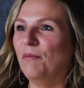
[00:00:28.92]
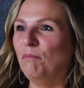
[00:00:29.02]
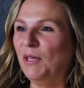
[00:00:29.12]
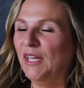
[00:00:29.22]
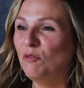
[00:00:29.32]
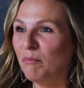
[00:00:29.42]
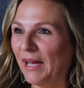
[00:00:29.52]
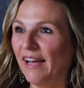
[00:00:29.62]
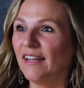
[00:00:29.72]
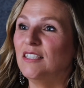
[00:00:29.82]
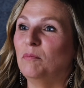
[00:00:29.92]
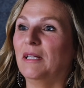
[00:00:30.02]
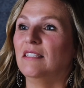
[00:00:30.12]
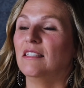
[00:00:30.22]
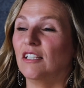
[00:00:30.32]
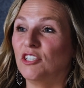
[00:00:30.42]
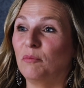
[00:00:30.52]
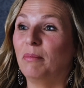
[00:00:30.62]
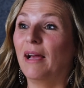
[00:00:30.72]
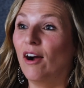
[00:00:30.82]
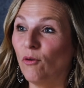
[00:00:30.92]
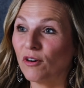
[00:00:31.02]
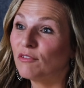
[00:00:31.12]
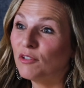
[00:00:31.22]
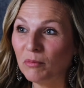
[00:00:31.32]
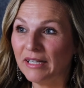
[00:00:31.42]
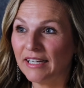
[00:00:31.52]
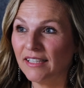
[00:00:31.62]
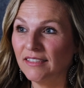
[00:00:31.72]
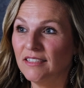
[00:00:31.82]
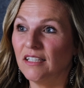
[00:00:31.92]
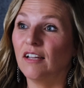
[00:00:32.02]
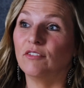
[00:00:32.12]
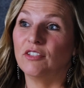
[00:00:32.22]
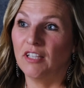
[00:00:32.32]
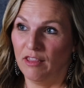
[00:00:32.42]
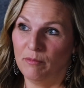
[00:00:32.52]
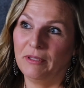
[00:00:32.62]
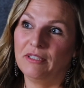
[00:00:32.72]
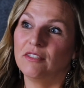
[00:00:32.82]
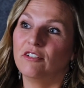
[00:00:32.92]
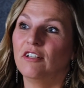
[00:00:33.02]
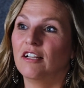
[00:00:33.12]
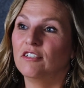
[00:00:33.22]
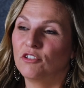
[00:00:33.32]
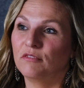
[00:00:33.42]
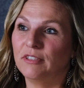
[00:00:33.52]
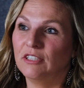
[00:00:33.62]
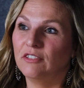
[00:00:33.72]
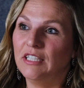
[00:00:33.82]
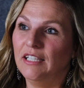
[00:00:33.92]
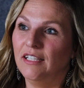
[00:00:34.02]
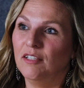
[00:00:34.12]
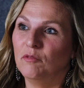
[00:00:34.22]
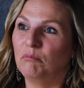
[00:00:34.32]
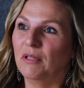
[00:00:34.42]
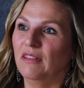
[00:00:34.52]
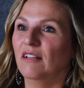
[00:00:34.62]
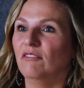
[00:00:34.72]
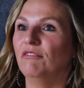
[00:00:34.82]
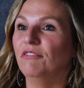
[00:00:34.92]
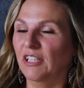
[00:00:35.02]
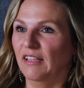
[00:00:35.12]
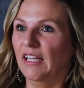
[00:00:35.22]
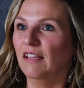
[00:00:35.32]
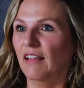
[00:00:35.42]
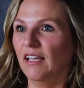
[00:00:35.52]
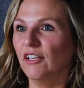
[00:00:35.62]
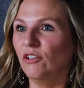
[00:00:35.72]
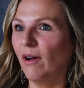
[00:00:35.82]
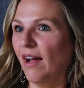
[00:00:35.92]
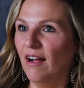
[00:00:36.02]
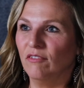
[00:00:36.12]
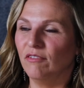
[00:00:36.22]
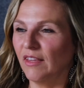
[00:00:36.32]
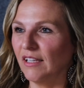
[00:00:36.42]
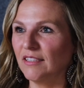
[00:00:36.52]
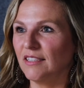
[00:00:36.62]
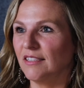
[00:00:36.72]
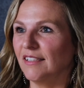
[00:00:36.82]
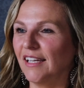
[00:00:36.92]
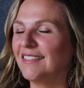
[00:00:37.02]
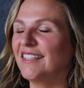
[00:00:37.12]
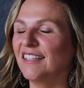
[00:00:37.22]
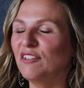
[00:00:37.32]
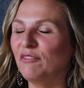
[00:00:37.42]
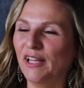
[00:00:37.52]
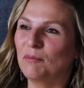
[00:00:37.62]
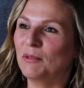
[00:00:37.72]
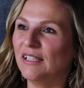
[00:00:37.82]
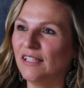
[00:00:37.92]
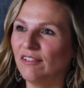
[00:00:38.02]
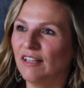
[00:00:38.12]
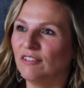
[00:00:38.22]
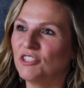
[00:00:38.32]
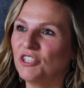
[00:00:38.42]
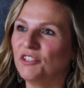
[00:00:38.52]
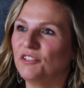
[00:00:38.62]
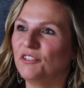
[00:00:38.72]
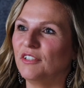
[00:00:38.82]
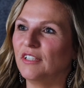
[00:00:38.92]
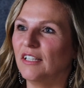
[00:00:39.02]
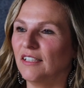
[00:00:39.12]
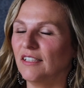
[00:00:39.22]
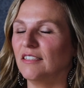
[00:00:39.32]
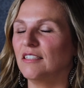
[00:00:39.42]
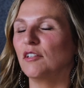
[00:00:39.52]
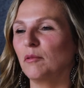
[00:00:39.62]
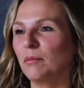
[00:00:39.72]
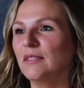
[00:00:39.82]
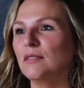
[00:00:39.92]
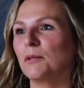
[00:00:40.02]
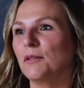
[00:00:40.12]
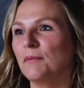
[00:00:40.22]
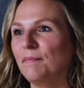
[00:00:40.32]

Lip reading: Being backed by such a powerful brand of Sotheby's International Realty, but then feeling like you have this extended family around you is irreplaceable.